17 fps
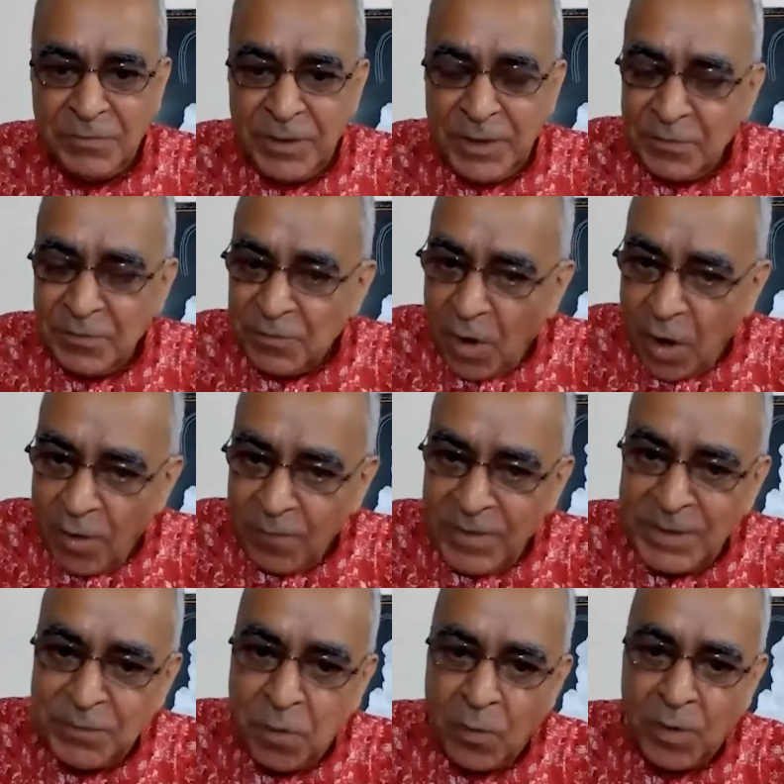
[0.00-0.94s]
We
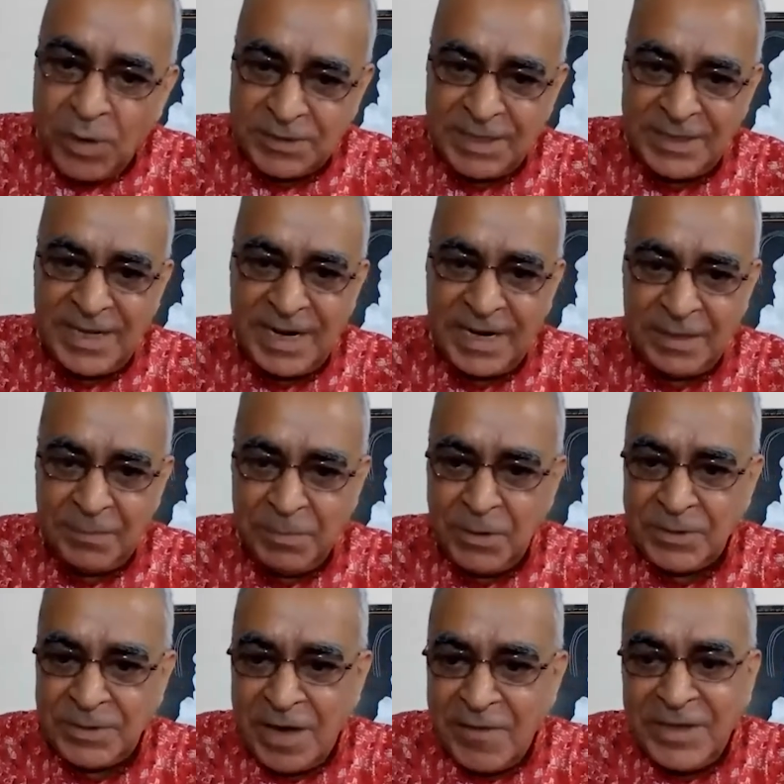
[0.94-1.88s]
always focus on that
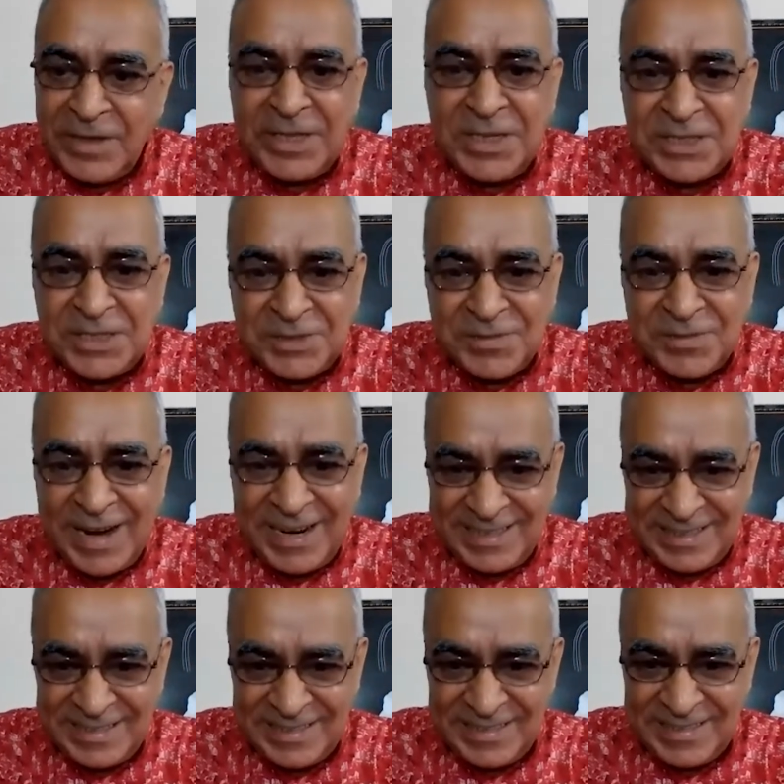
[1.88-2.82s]
because everything is
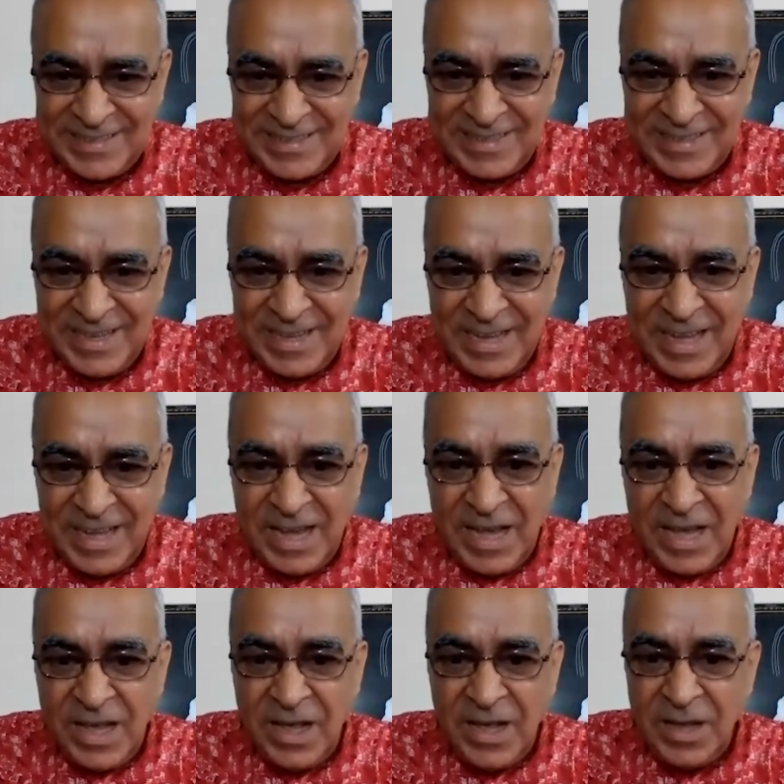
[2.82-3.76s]
divine.
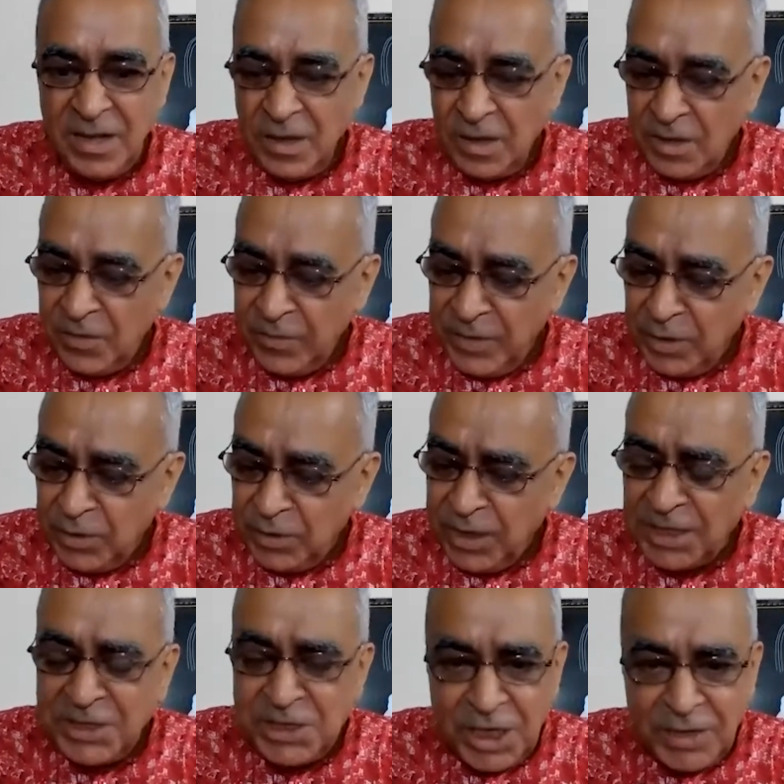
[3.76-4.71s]
You
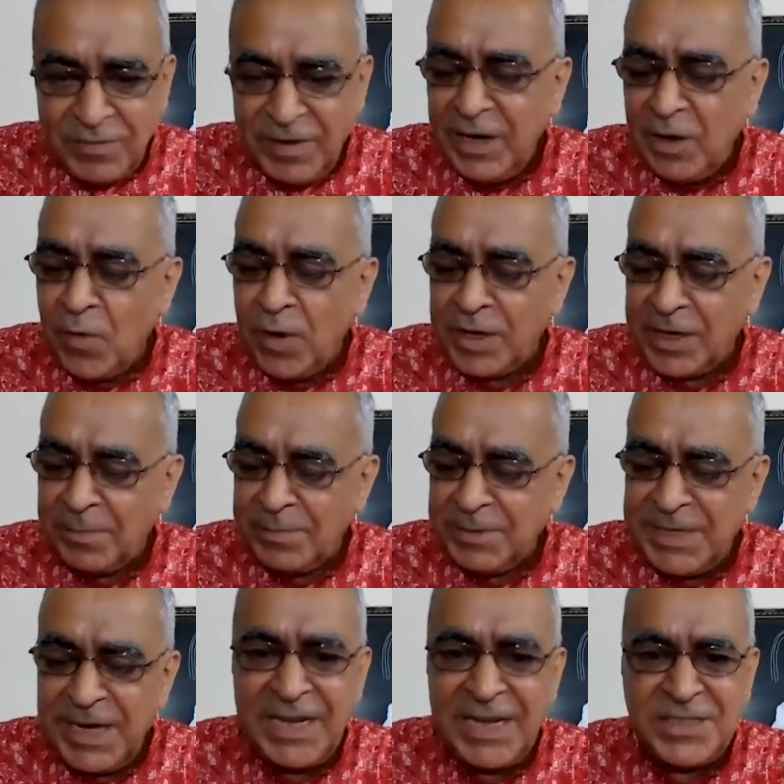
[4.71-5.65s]
can generally overcome
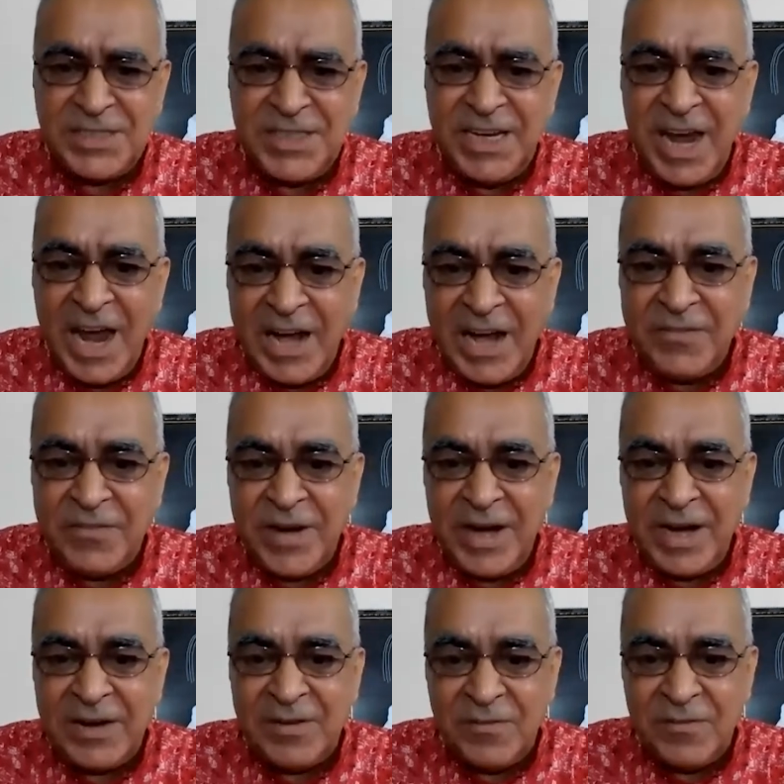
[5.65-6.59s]
jealousy,
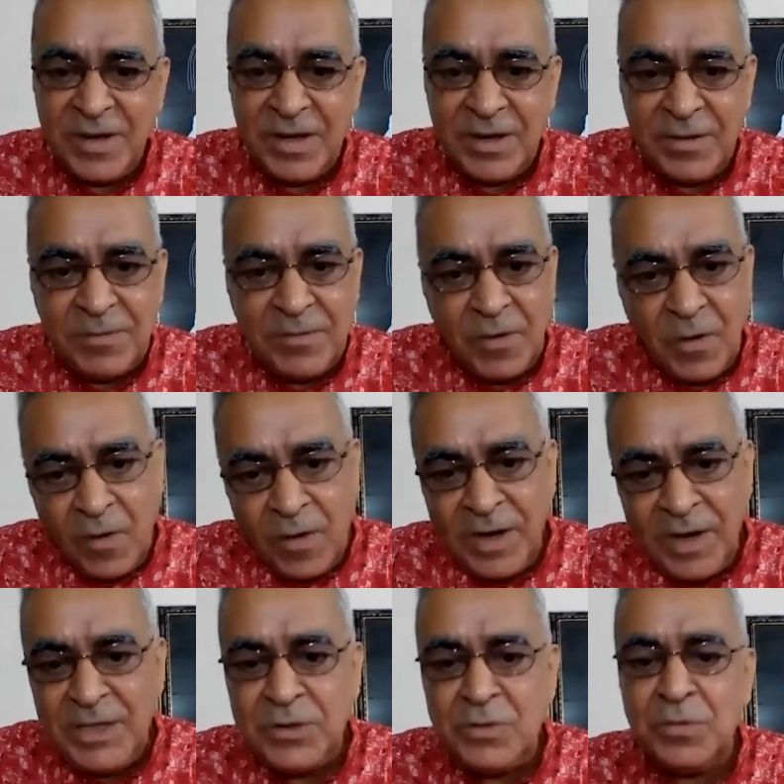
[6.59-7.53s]
hatred.
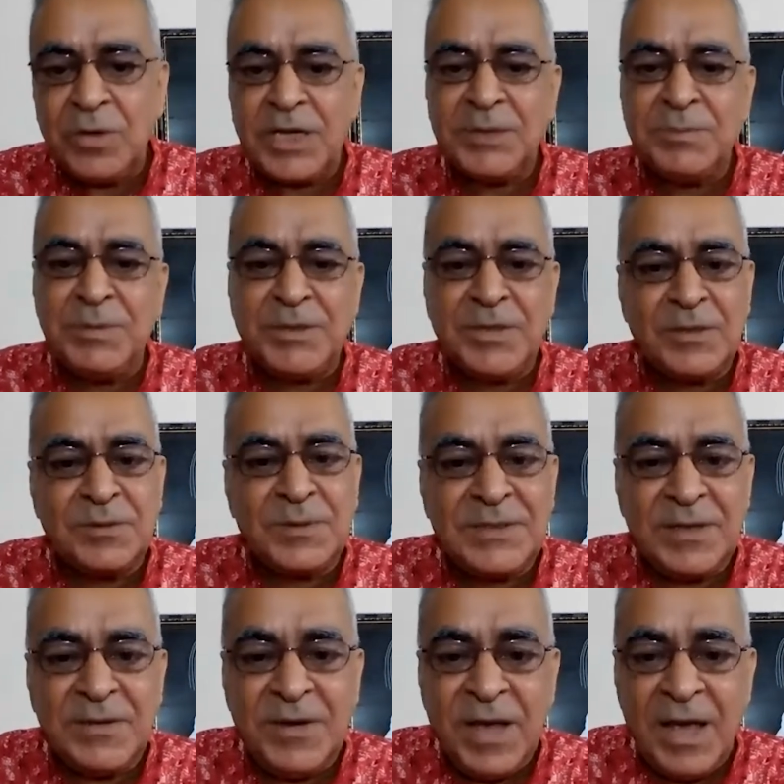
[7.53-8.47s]
Only through Kashmir
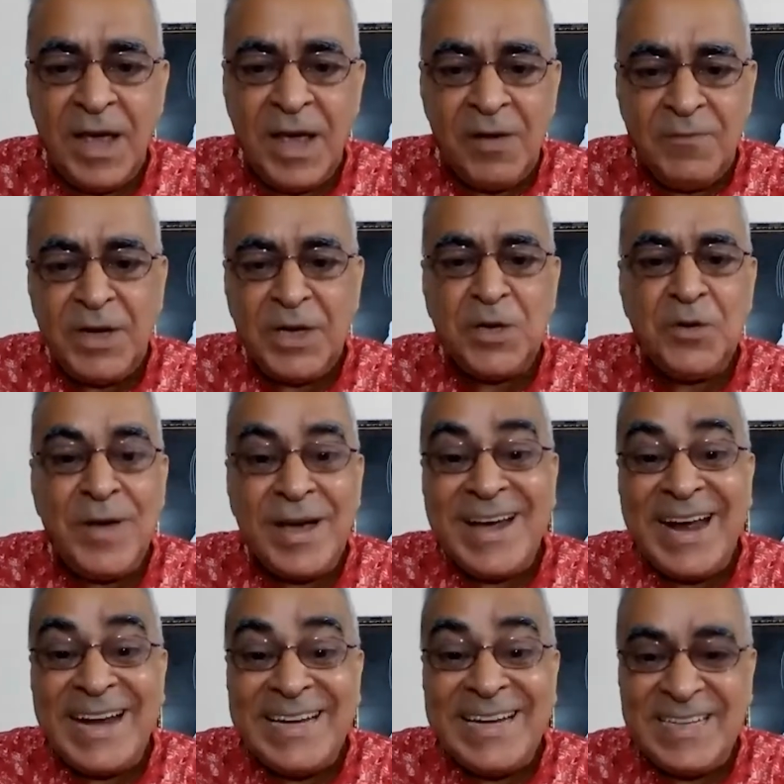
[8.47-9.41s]
Shaivism will give a
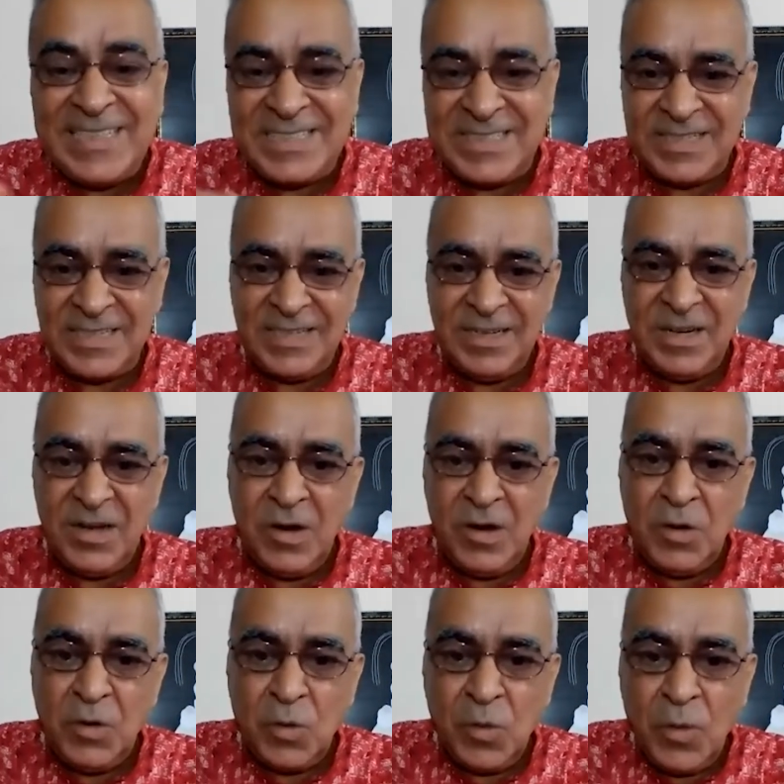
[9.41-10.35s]
catalyst
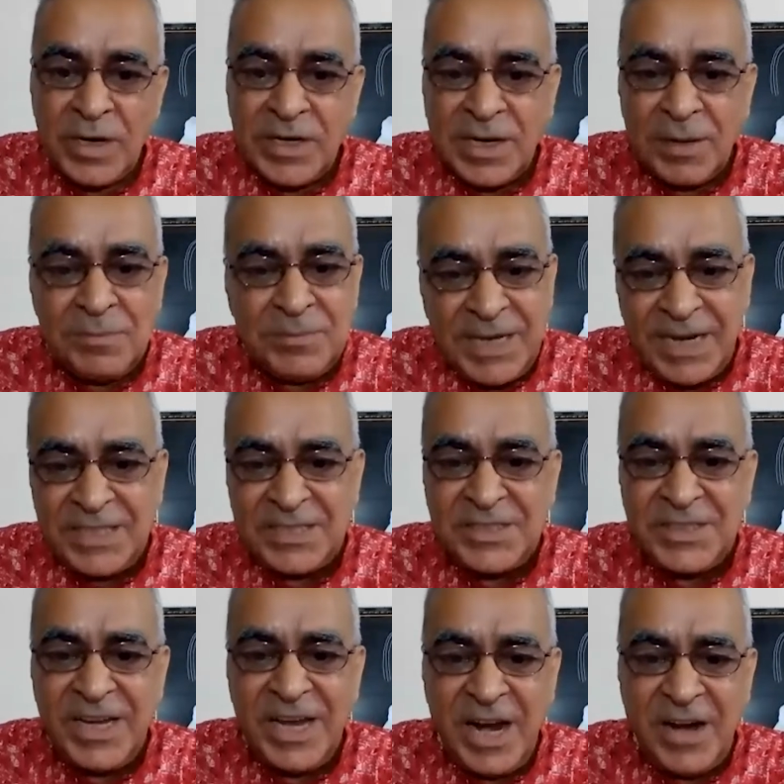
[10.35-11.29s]
to overcome
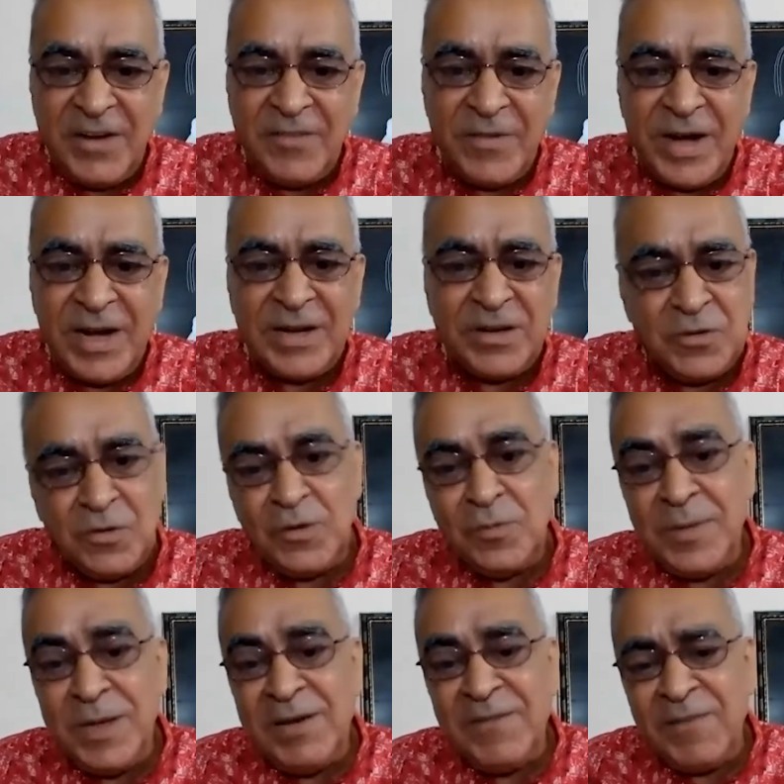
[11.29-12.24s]
jealousy, hatred. You
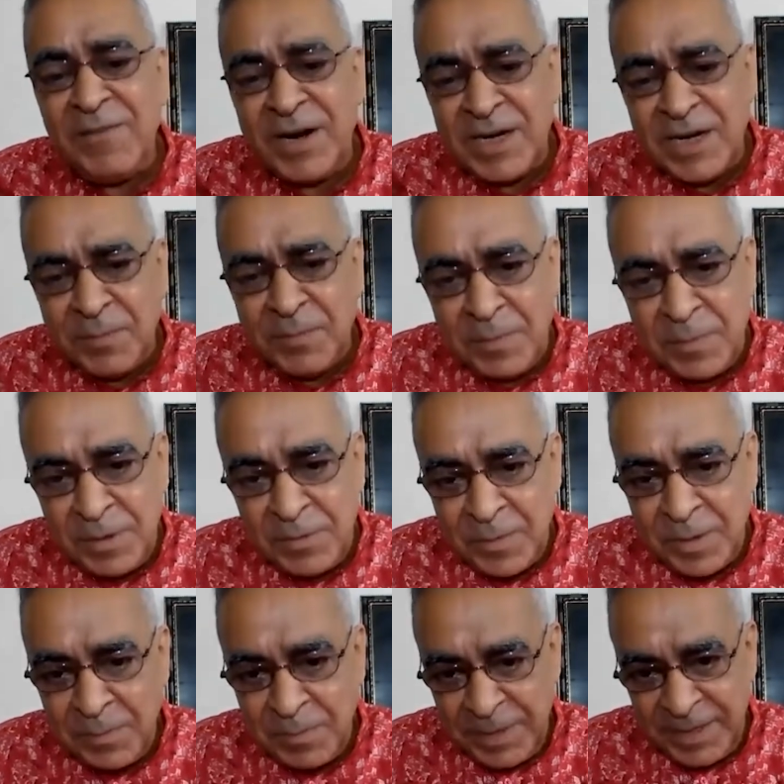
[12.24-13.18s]
will be a wonderful
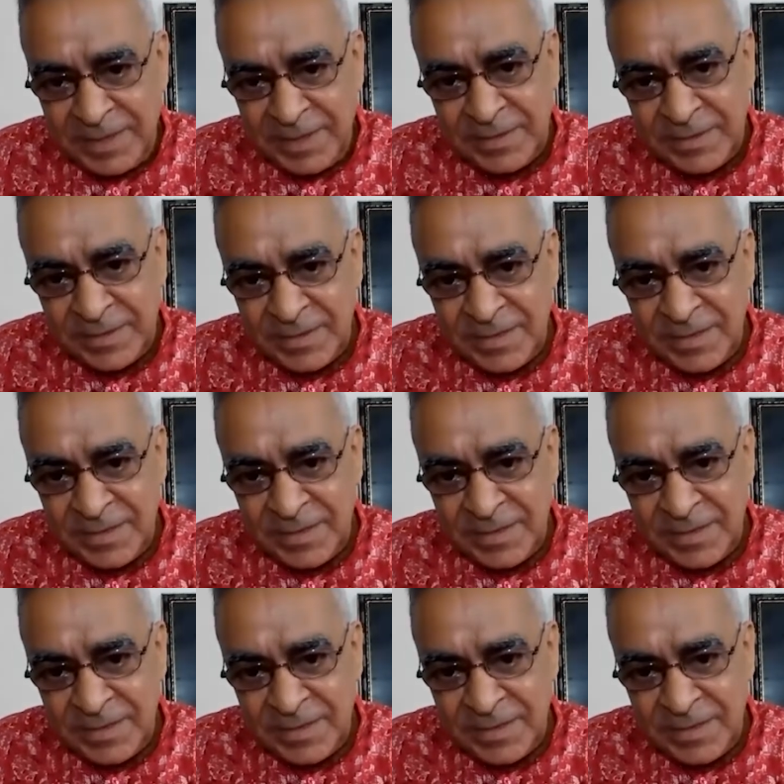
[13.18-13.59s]
human being.